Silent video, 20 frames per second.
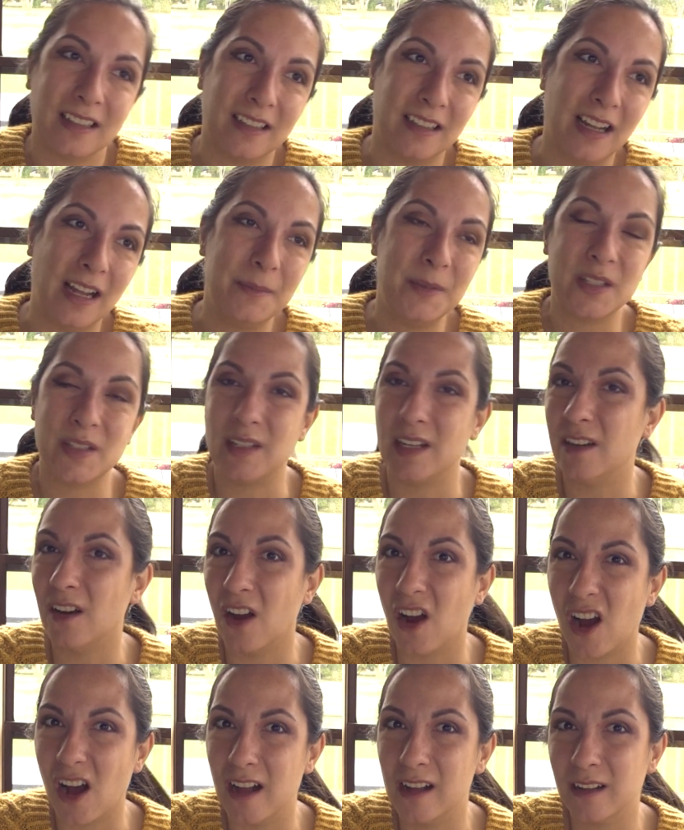I'm just in
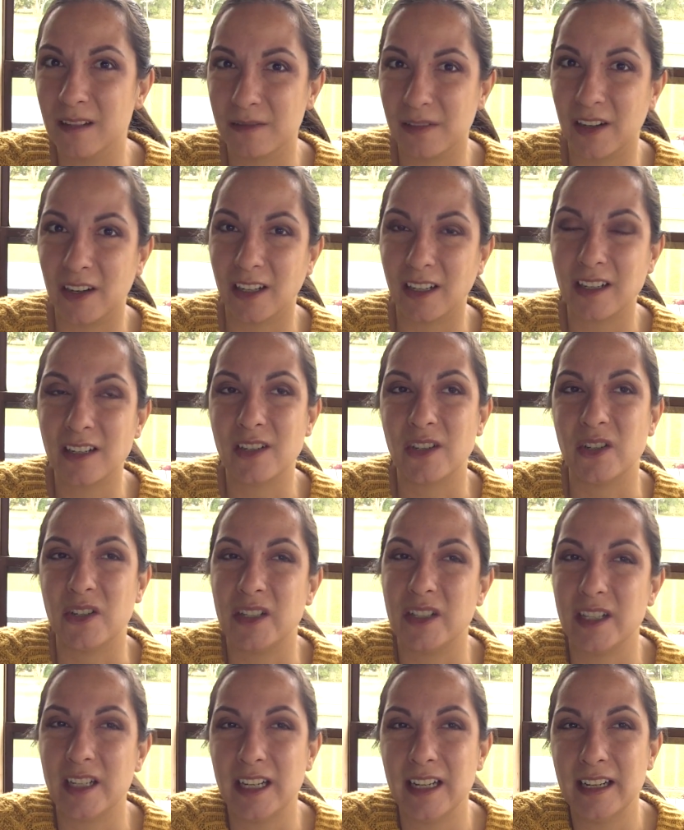awe of her.
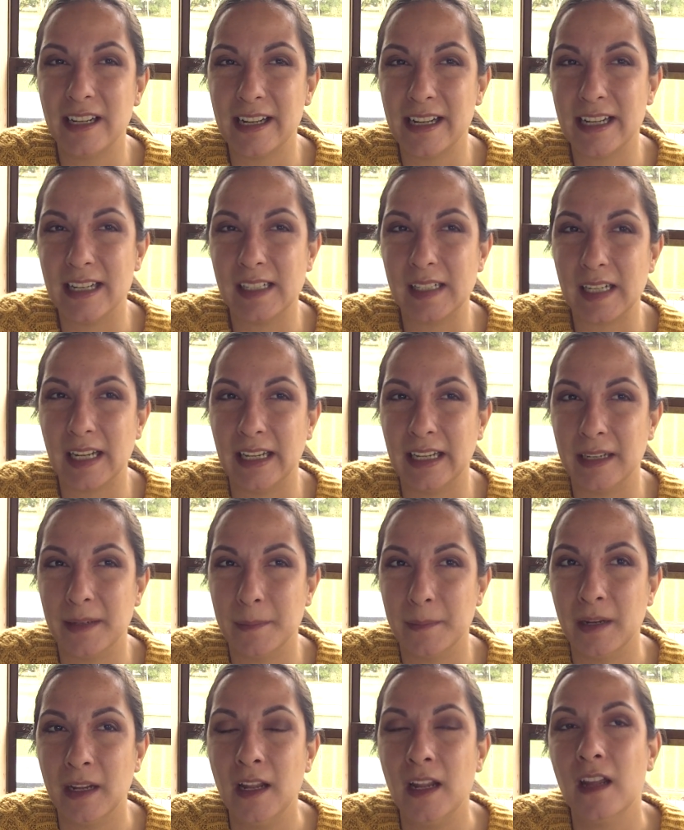She is
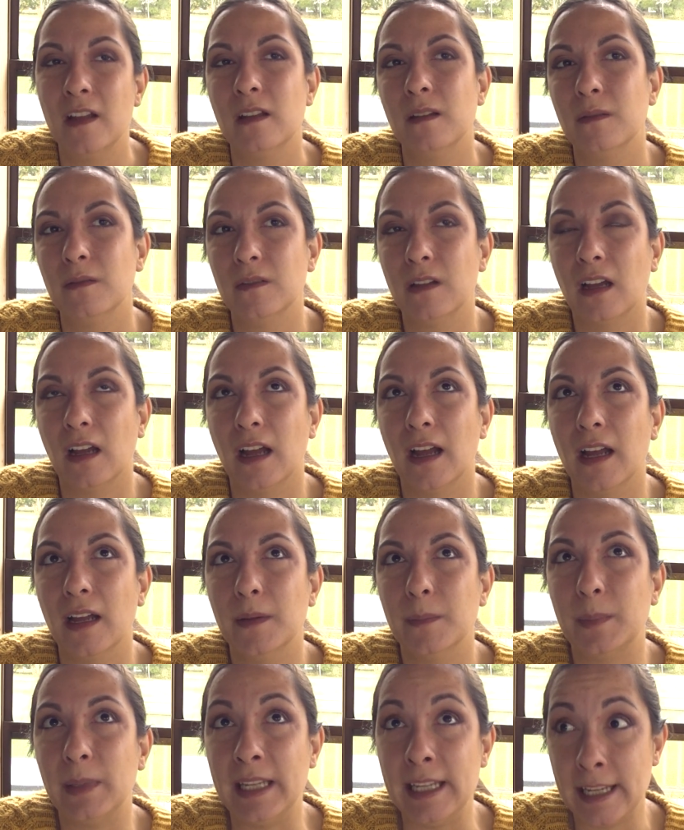in
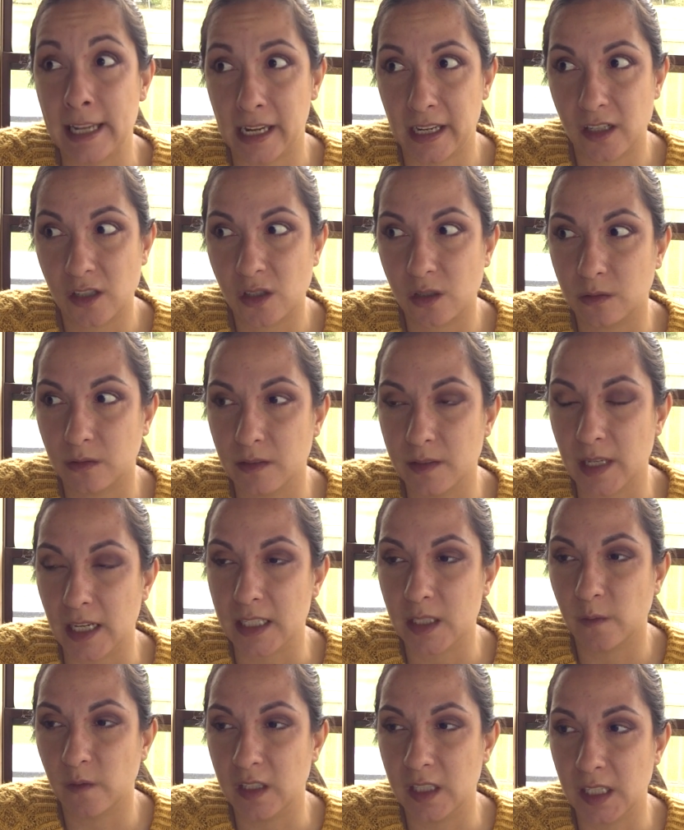PA school, so
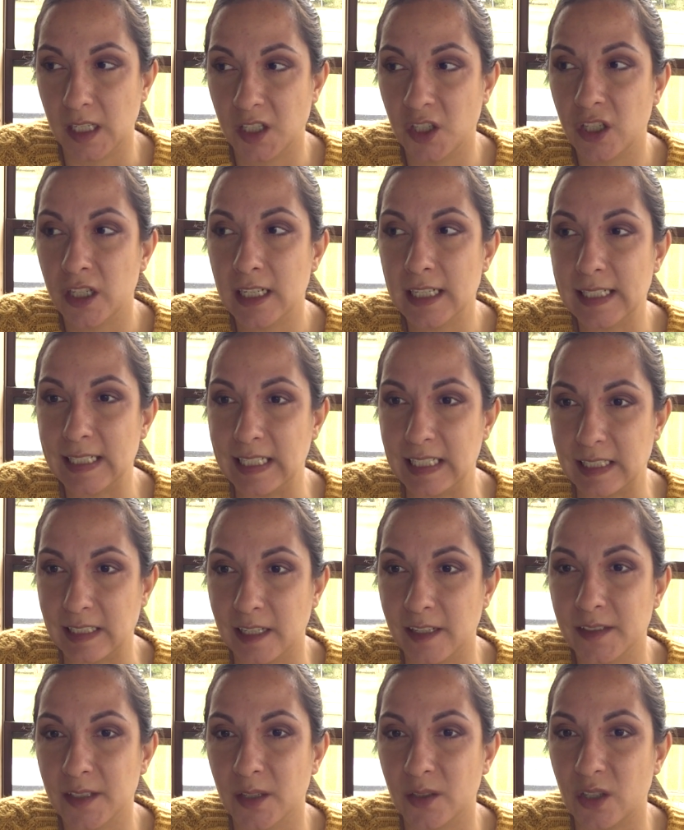that's physician
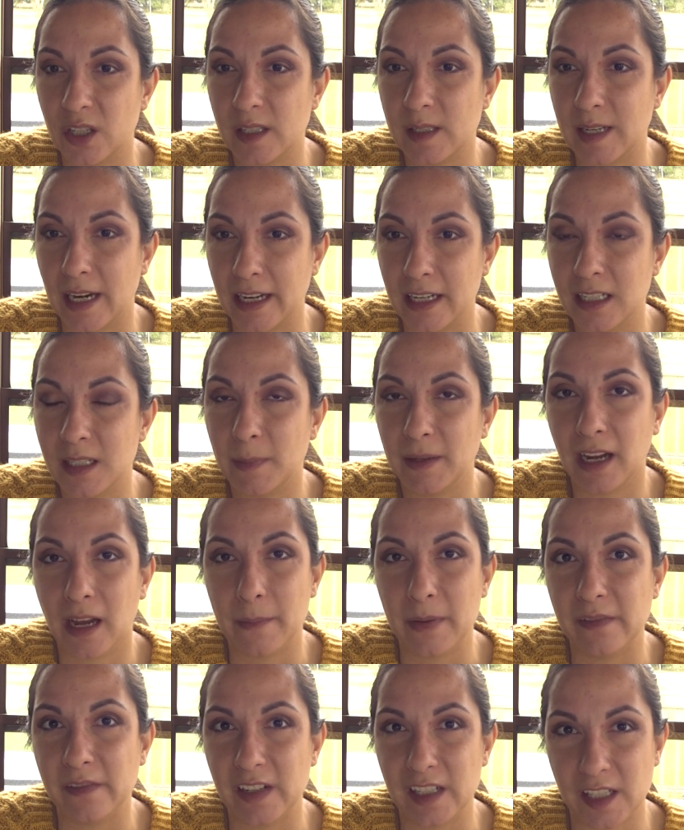assistant. So she's studying to become
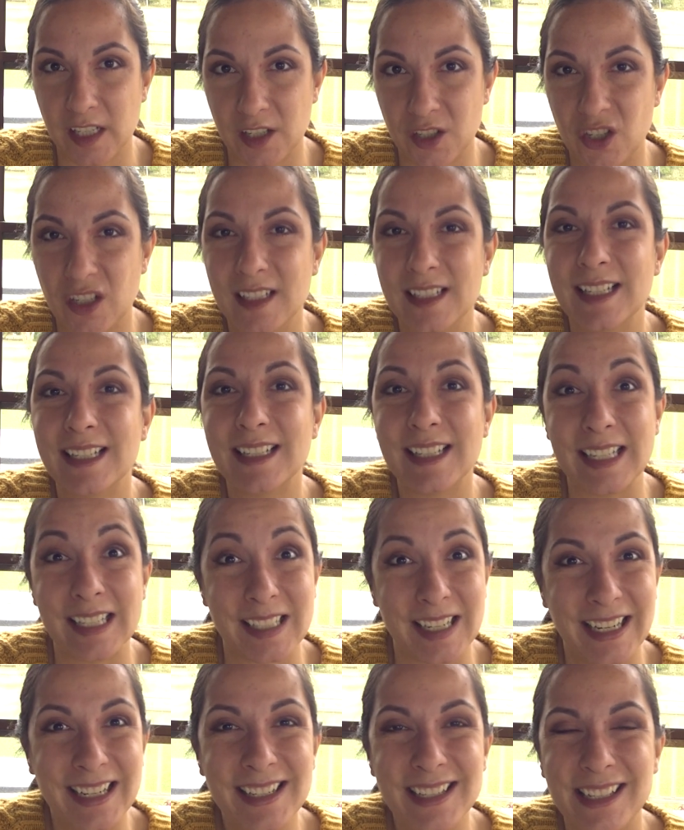a physician's
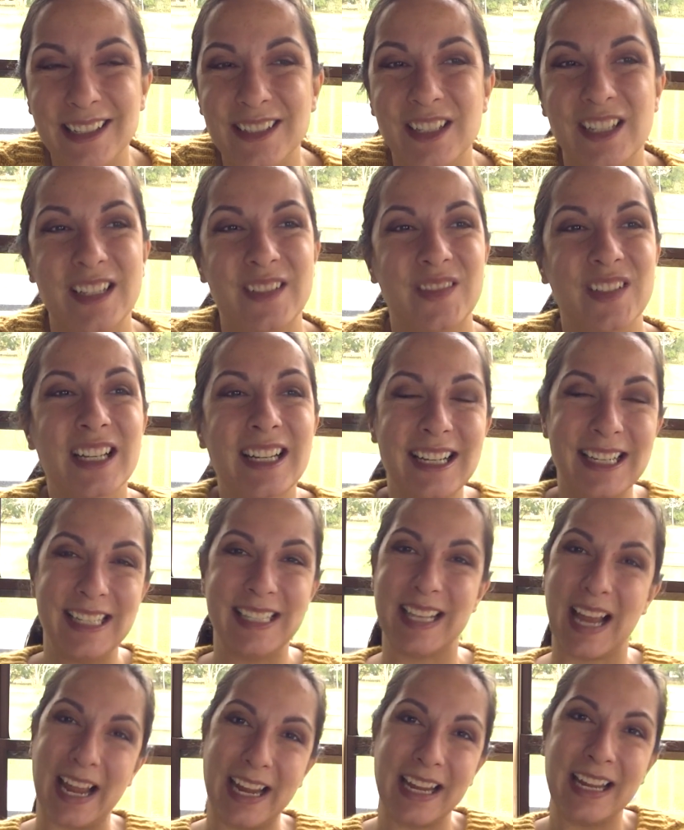assistant. So she's
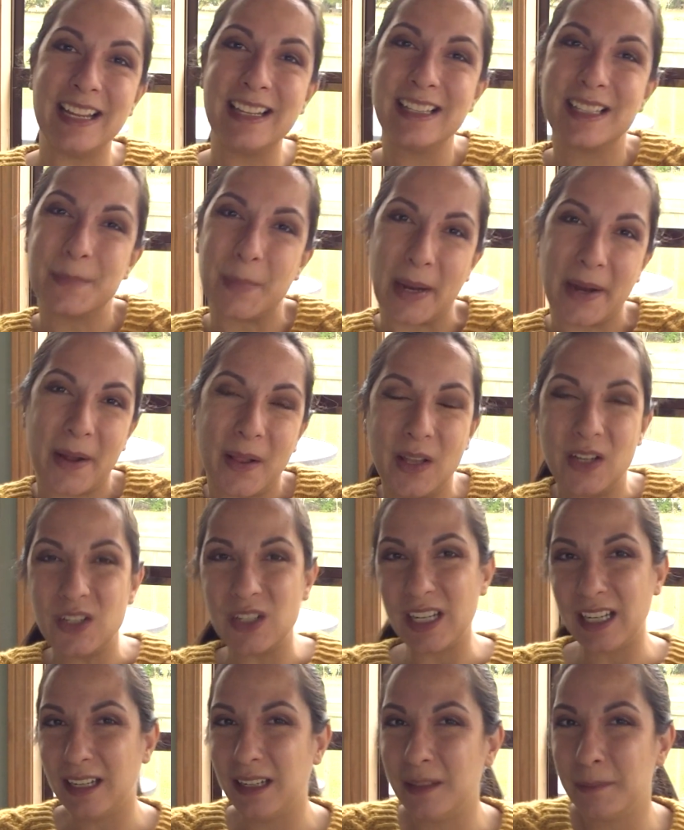science,
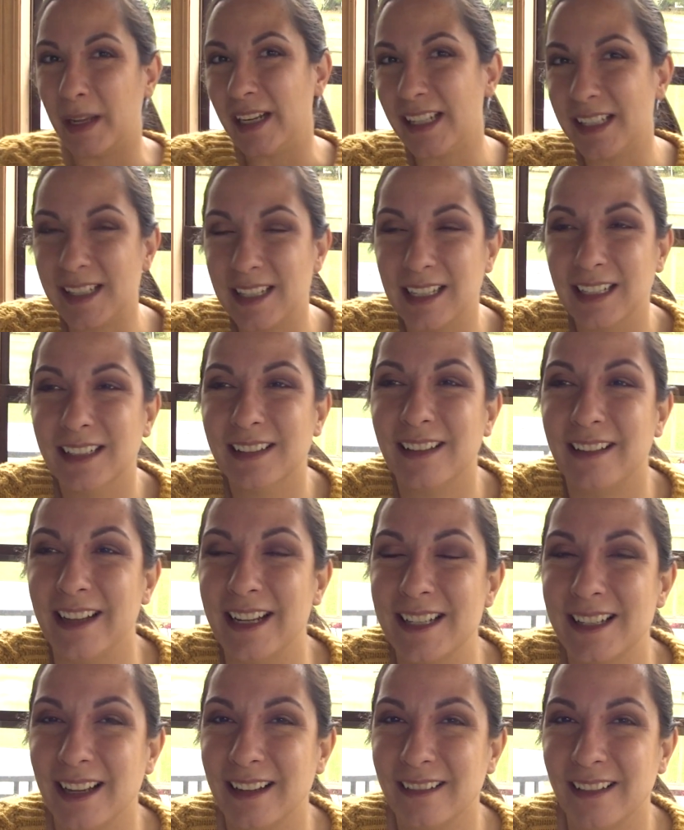biology, medicine,
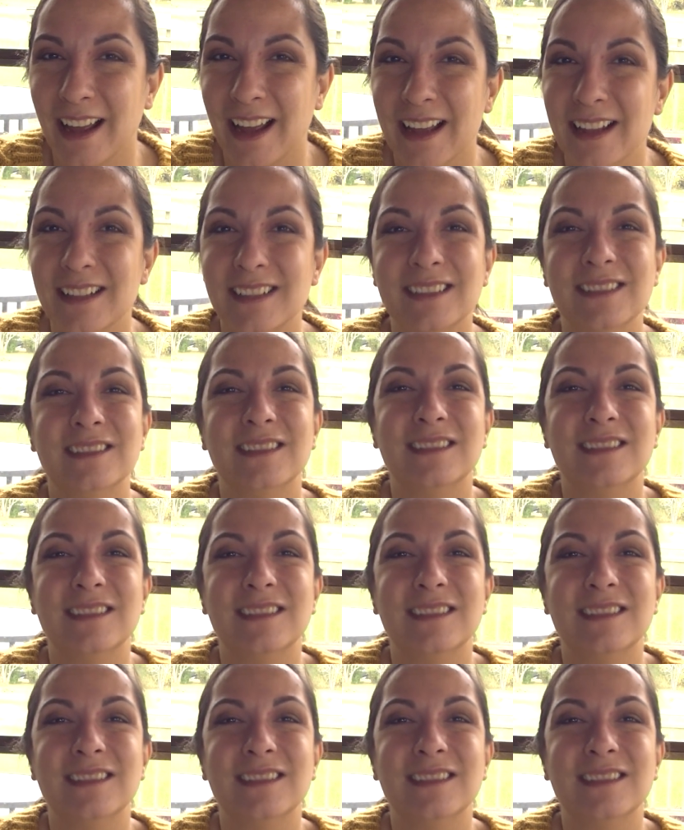things like that.